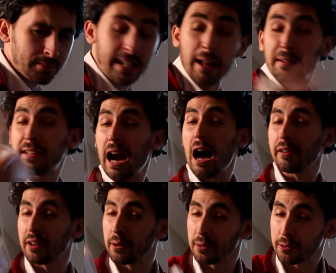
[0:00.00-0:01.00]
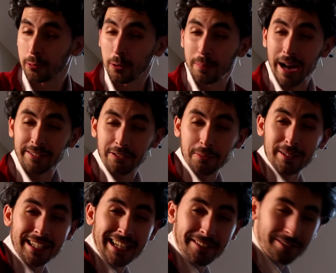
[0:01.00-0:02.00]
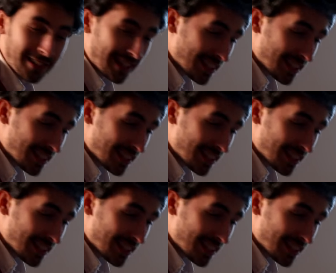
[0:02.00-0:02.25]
Delgado's room, I do believe.